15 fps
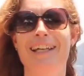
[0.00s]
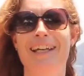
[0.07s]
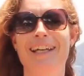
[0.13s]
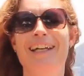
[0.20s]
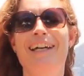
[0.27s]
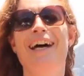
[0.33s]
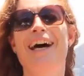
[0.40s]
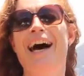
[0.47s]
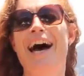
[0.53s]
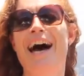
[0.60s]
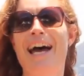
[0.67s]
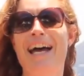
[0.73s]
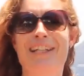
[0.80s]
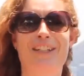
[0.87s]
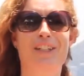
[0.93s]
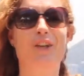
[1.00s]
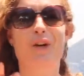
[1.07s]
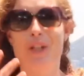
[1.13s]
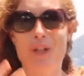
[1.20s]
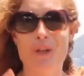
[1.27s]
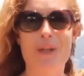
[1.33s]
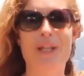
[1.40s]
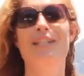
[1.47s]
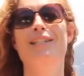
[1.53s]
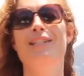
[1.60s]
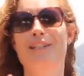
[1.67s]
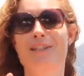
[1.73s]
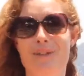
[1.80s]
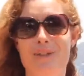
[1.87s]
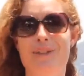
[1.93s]
yeah, and got you
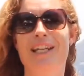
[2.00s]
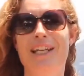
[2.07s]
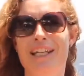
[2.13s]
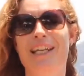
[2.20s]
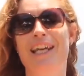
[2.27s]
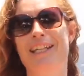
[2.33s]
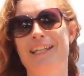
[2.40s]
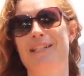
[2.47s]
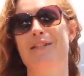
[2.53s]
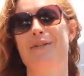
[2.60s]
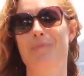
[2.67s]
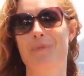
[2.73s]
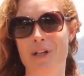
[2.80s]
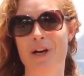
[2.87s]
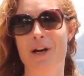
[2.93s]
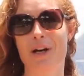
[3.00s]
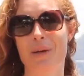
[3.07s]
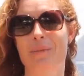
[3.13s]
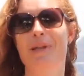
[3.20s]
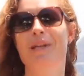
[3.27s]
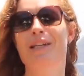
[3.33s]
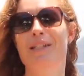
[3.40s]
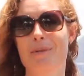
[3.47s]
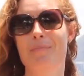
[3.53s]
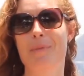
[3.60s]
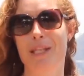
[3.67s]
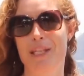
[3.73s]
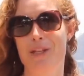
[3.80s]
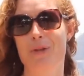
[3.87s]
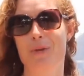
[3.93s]
into dedicating some time to
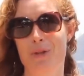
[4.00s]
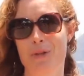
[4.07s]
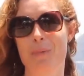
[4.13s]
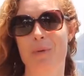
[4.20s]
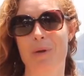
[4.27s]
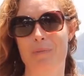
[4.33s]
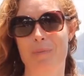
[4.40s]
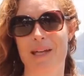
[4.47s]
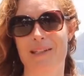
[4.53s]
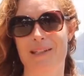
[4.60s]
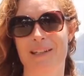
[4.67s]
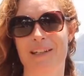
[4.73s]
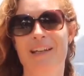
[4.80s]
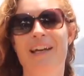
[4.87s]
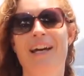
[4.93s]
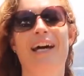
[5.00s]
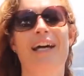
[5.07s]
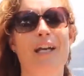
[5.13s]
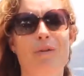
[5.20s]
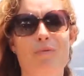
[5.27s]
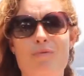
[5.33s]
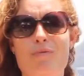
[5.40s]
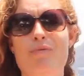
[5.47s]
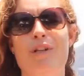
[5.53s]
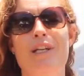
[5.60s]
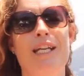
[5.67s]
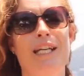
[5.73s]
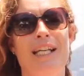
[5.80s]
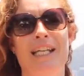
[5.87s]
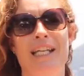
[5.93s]
making your stopping better. And I
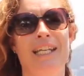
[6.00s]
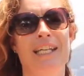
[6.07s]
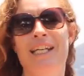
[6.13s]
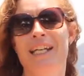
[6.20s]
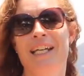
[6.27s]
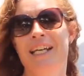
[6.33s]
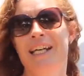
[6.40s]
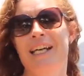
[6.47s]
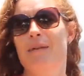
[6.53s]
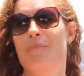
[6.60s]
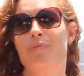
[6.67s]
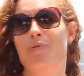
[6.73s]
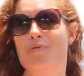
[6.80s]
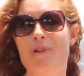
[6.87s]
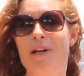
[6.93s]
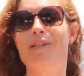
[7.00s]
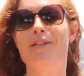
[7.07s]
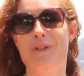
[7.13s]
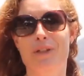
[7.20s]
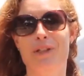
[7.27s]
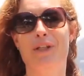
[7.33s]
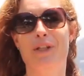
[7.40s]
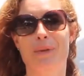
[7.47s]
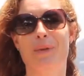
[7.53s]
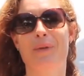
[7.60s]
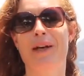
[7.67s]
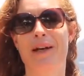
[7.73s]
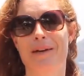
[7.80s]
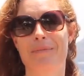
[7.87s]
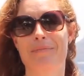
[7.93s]
really impress on
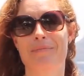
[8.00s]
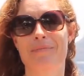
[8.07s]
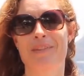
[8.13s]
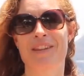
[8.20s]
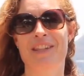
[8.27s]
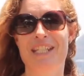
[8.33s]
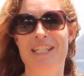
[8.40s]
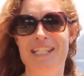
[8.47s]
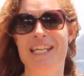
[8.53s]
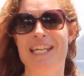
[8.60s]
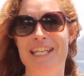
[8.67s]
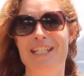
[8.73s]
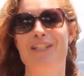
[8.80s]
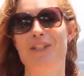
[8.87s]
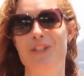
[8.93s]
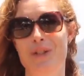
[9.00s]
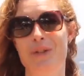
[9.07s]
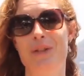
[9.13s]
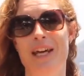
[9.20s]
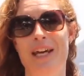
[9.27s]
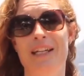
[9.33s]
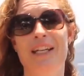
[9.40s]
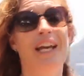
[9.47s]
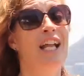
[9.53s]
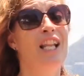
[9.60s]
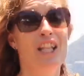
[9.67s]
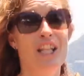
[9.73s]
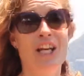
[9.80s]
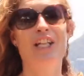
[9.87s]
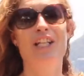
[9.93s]
you um, the need to do that.
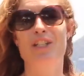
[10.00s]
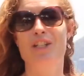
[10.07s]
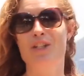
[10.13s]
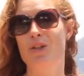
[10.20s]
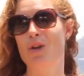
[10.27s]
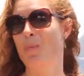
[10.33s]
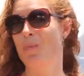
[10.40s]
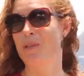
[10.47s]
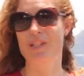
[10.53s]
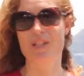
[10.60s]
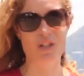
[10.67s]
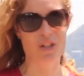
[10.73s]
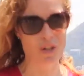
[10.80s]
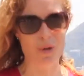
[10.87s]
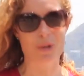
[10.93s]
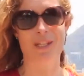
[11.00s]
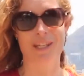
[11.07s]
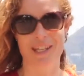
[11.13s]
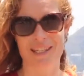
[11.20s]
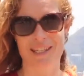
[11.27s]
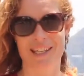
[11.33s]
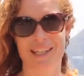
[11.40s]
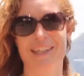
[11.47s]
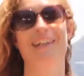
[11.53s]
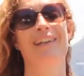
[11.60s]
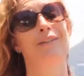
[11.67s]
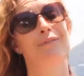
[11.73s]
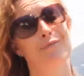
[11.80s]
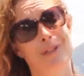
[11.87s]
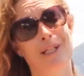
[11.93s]
Learning to stop is not easy,
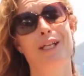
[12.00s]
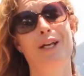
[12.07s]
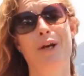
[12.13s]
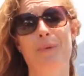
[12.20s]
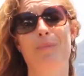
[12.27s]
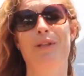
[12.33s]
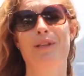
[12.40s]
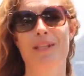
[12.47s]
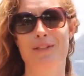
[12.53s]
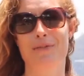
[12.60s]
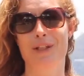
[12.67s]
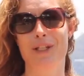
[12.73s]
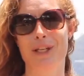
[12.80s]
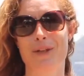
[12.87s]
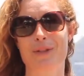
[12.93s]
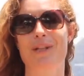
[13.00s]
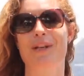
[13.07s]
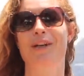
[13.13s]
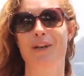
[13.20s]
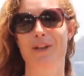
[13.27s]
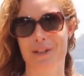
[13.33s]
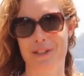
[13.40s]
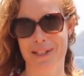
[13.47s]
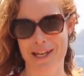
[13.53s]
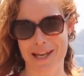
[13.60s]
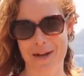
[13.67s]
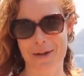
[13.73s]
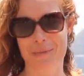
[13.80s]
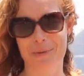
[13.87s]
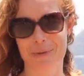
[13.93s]
and I really hope that these videos are going to
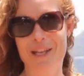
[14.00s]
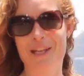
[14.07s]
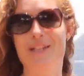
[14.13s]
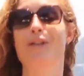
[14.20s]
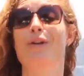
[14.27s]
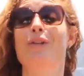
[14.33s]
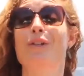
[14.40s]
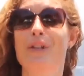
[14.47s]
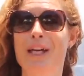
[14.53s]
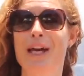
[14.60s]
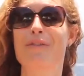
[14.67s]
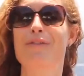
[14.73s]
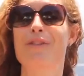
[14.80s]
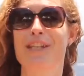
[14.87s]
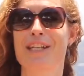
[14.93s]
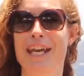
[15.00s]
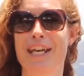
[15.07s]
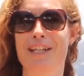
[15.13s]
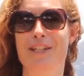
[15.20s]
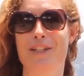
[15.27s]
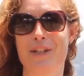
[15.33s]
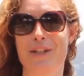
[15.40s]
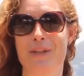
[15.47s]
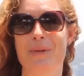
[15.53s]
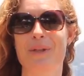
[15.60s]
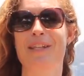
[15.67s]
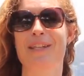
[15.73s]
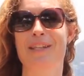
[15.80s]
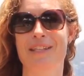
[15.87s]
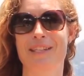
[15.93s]
help. So look out for the next two
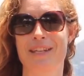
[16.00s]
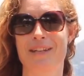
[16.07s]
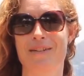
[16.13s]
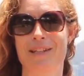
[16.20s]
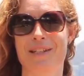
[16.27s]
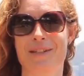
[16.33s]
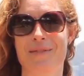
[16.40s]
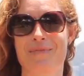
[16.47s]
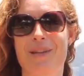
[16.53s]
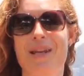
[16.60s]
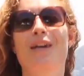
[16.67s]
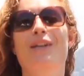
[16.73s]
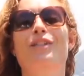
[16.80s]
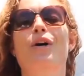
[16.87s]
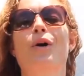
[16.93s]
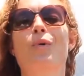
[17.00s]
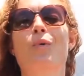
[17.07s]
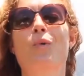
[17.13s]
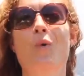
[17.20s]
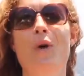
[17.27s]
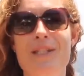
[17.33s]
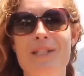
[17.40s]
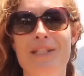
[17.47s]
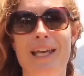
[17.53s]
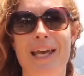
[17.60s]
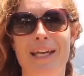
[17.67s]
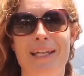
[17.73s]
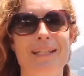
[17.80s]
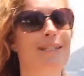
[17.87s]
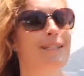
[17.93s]
in the series. So once
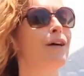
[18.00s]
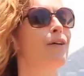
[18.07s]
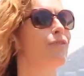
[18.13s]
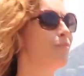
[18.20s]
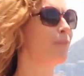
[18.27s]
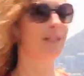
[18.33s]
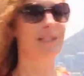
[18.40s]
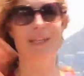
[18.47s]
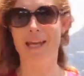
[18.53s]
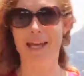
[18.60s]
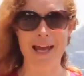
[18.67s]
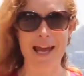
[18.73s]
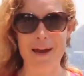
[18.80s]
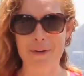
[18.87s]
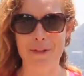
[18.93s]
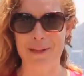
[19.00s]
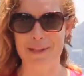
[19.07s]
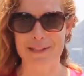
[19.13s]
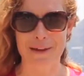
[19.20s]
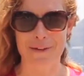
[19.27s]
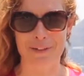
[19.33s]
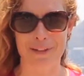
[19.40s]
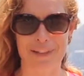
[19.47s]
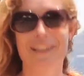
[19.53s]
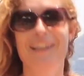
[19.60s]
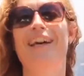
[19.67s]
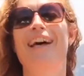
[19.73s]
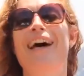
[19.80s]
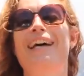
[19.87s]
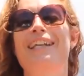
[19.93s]
again, it's time for me to get out of this oven
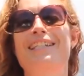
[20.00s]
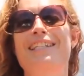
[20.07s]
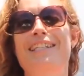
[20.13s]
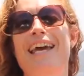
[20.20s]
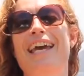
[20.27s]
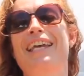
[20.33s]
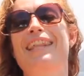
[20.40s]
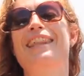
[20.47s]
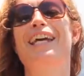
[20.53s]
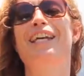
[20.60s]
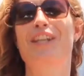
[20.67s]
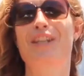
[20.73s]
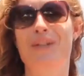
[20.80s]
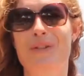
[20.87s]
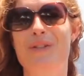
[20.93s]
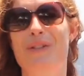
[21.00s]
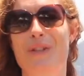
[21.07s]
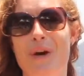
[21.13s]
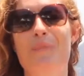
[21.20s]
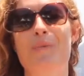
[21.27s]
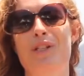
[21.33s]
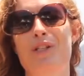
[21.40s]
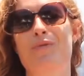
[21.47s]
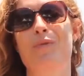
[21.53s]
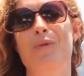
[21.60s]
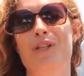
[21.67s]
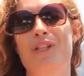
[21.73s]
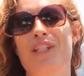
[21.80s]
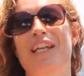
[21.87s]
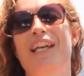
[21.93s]
and say thank you so much for
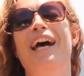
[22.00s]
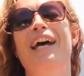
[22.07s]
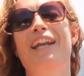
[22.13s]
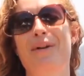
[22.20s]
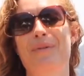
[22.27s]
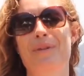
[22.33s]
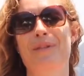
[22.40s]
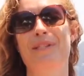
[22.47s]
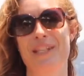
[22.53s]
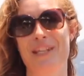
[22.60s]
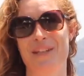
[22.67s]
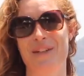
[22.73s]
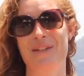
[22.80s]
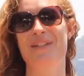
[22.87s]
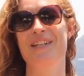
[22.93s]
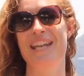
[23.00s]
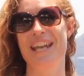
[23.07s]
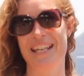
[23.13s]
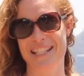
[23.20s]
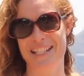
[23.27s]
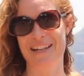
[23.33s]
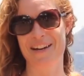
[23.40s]
watching, and I will see you next